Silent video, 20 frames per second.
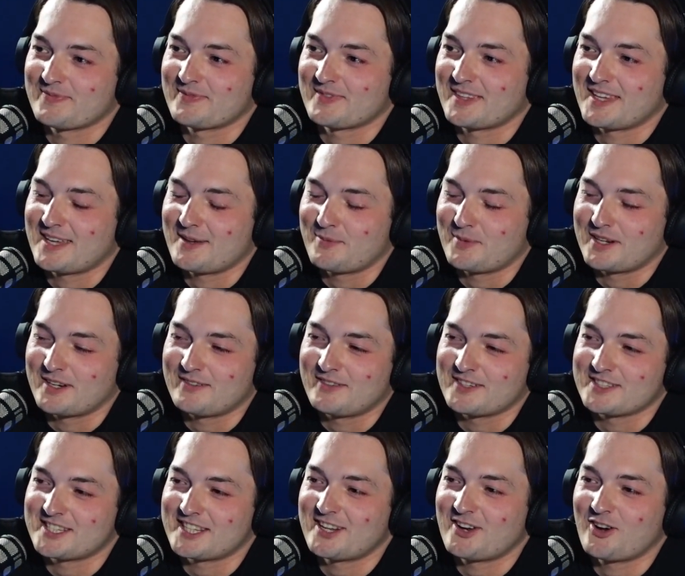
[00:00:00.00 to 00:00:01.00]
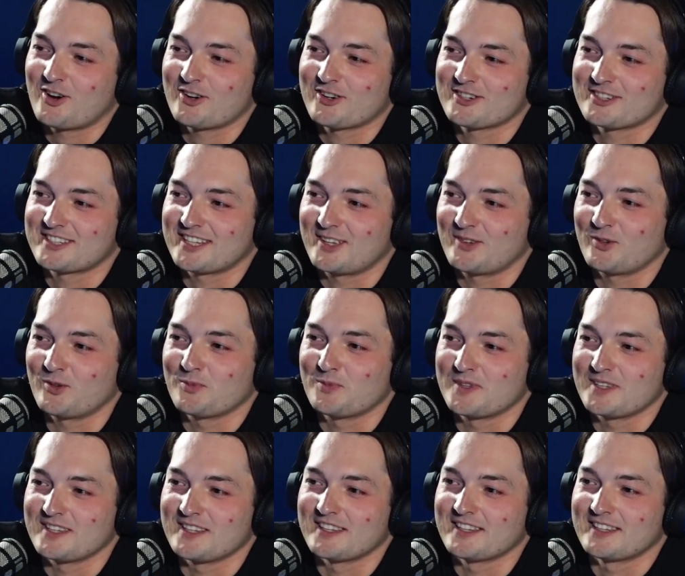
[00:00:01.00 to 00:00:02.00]
Yeah, but if it's in her style, it'd
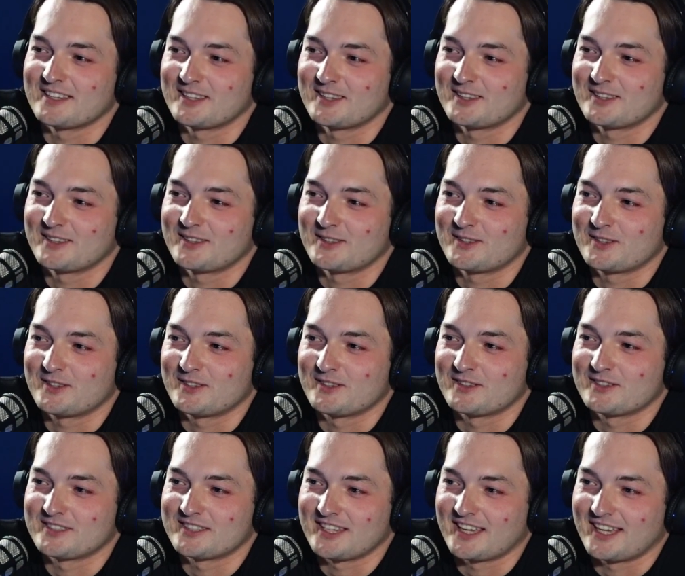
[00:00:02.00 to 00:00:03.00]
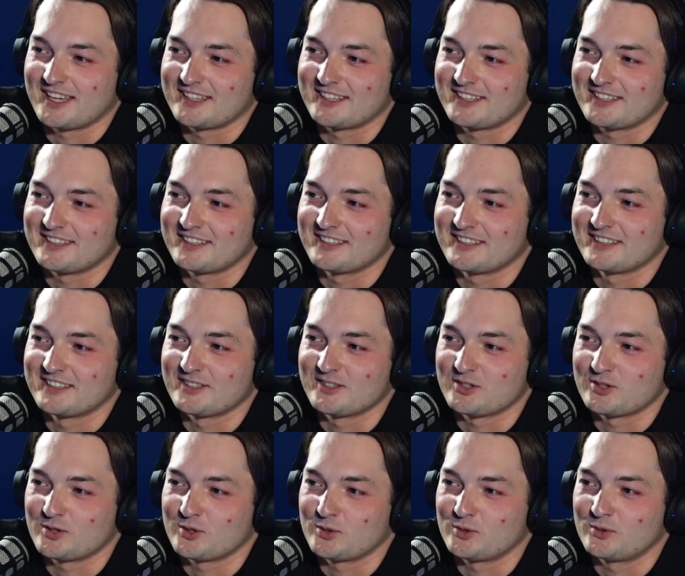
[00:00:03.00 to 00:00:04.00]
be sad and
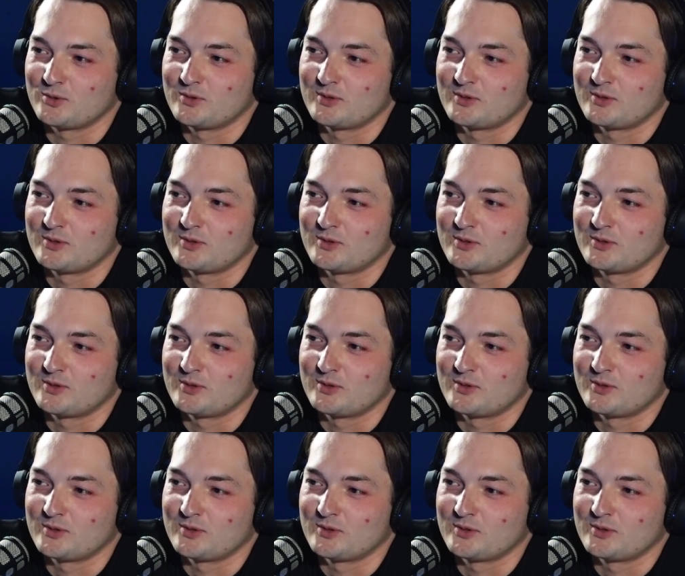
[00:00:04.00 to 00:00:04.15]
slow.